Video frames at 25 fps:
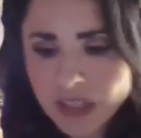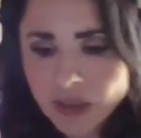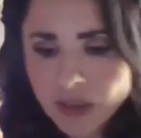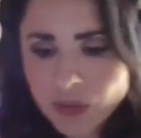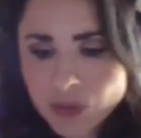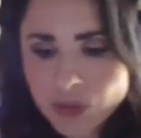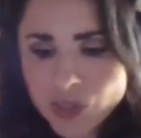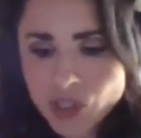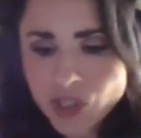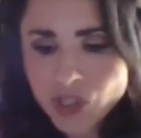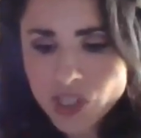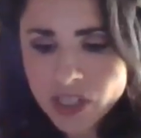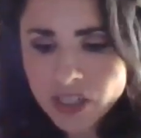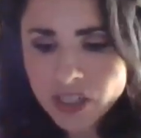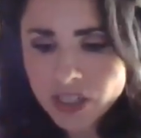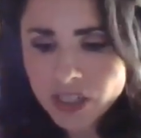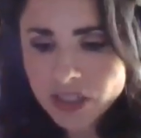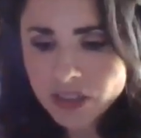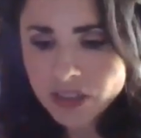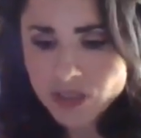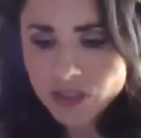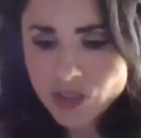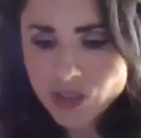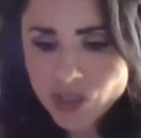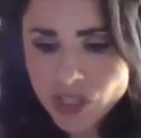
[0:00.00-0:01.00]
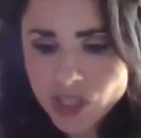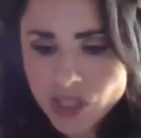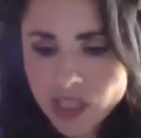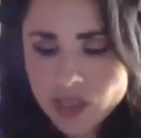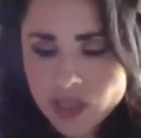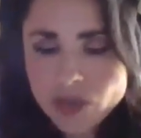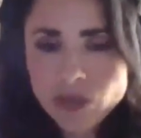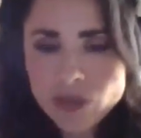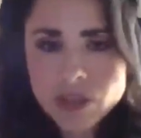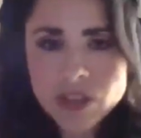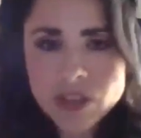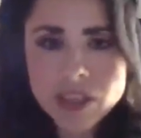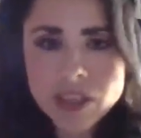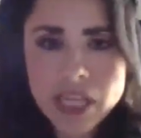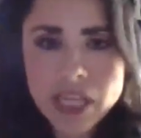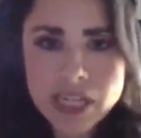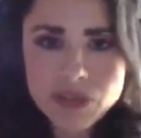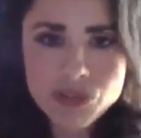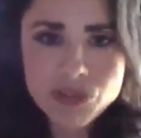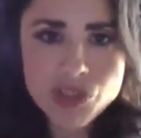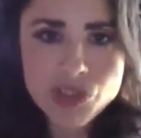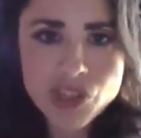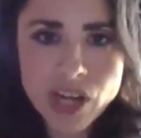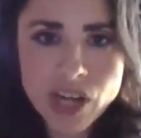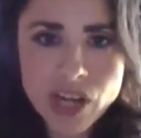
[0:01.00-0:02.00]
she endured a lot of
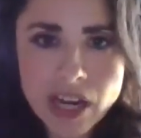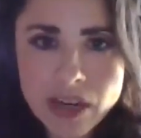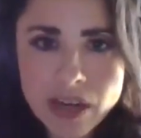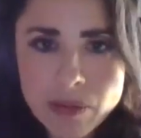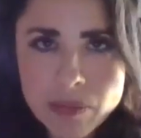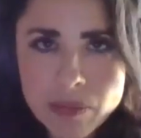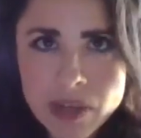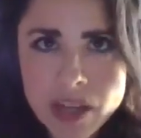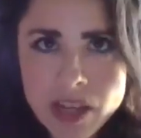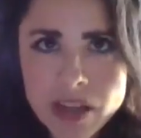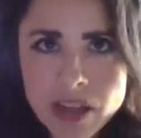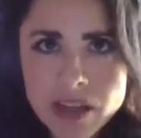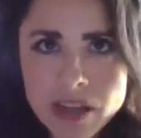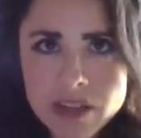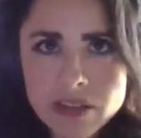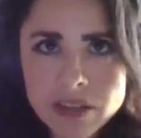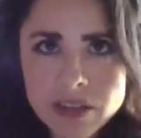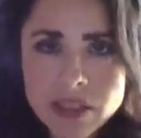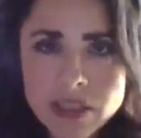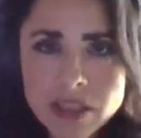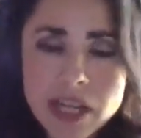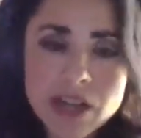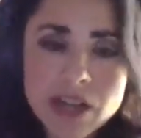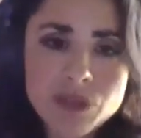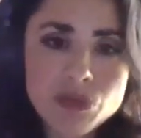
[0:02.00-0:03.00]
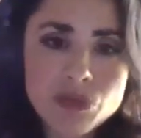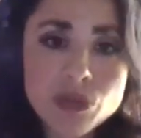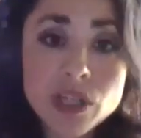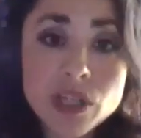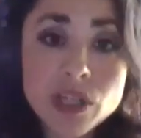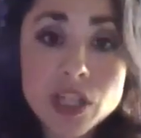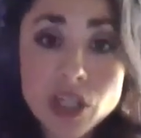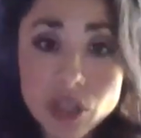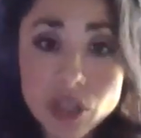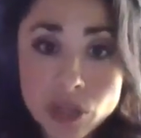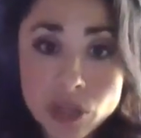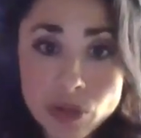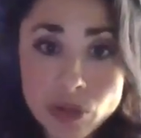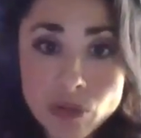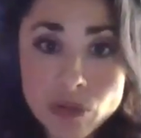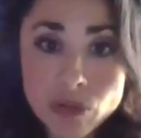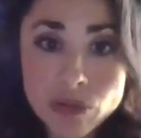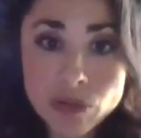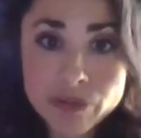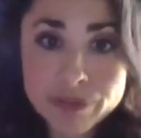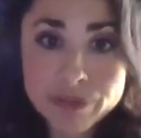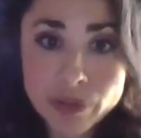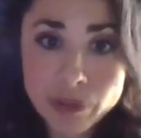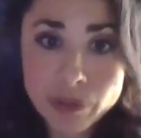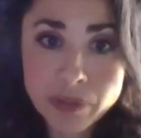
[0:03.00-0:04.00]
shame and a lot of
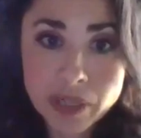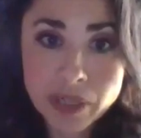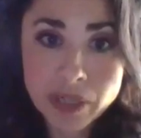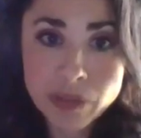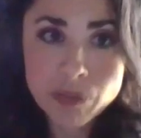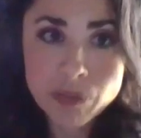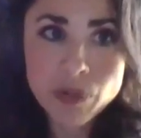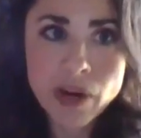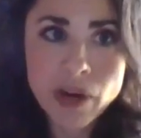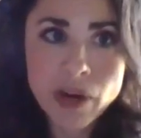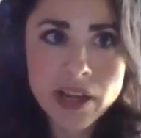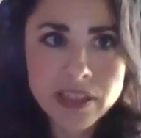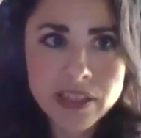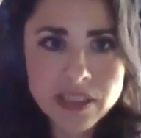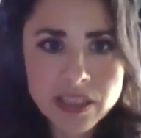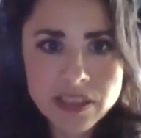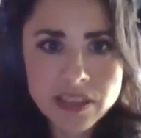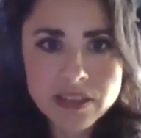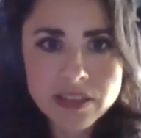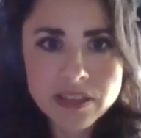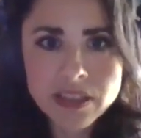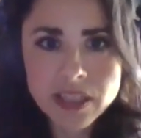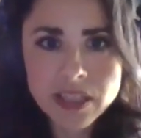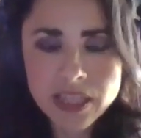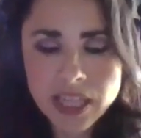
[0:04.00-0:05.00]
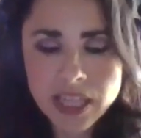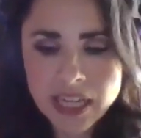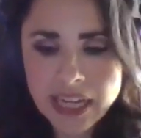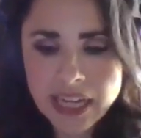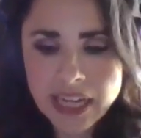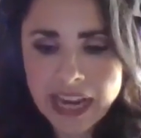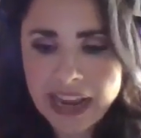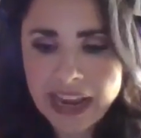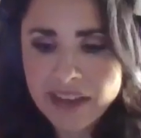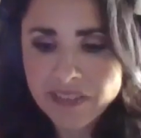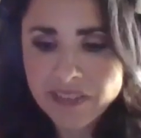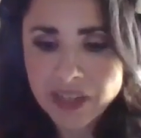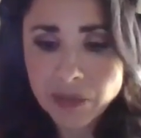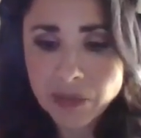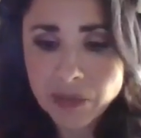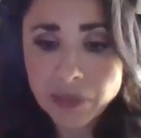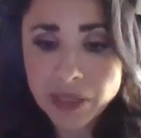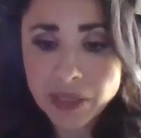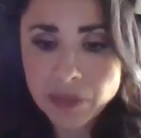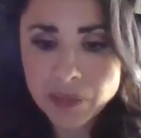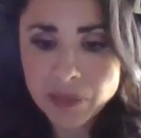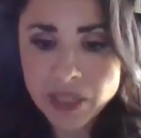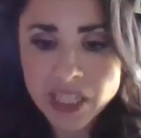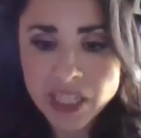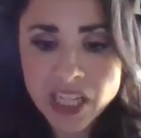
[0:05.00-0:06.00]
ridicule for being pregnant and then having
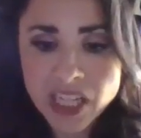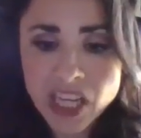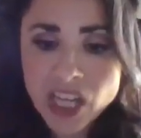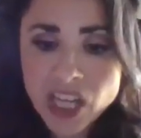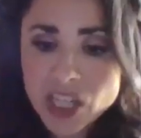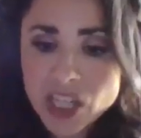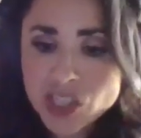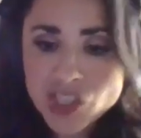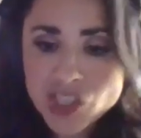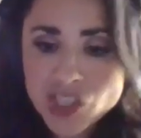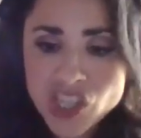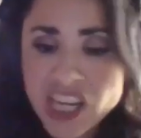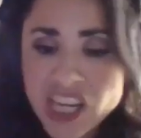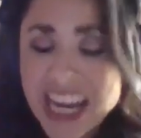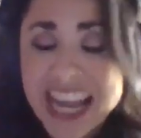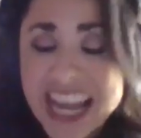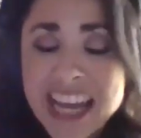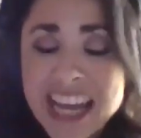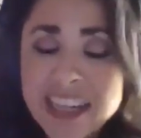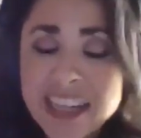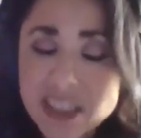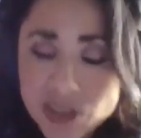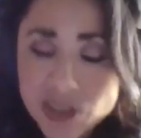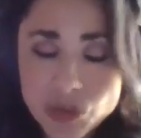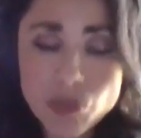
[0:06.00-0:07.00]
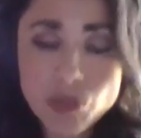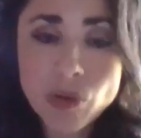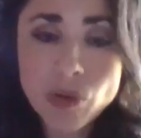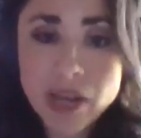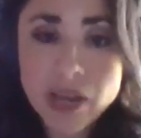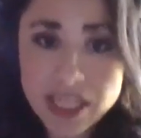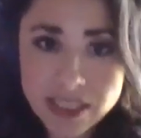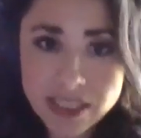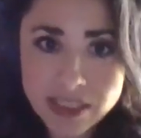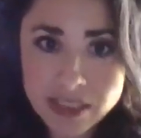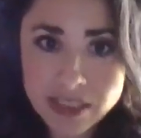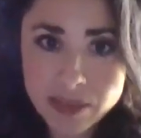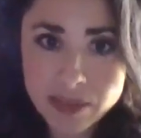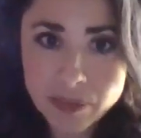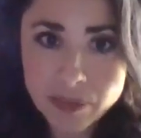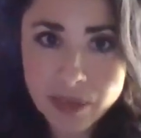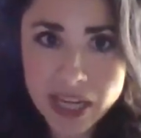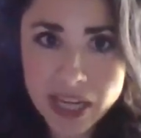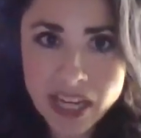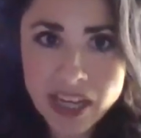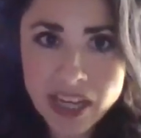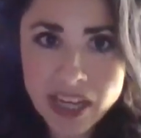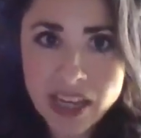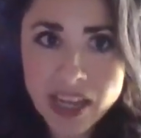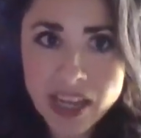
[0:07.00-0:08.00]
me, but she hadn't wanted
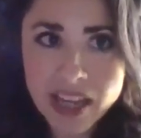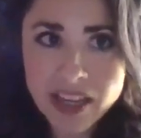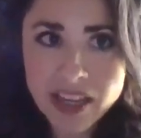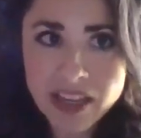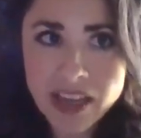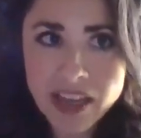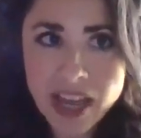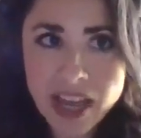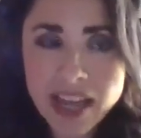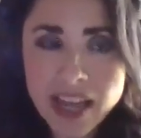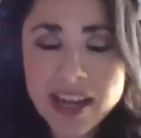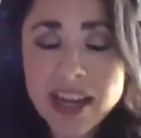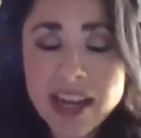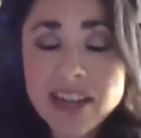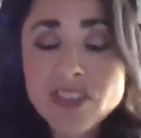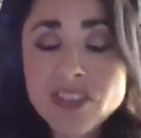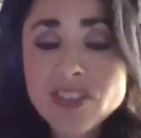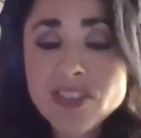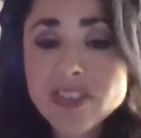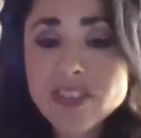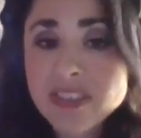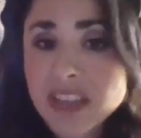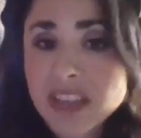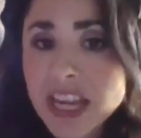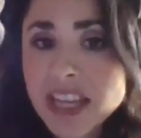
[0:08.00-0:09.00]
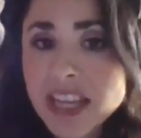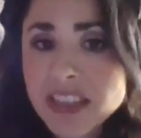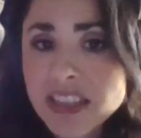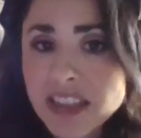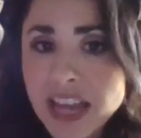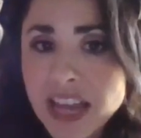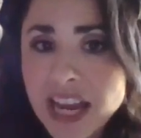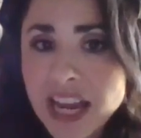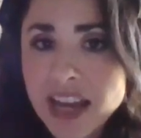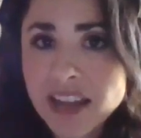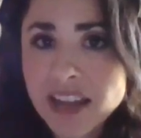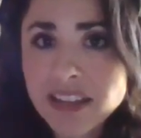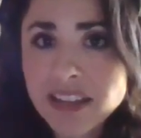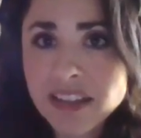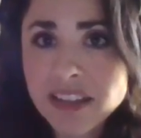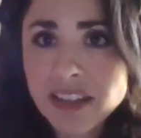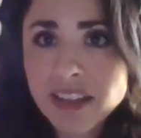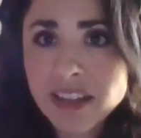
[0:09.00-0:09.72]
me. And I say that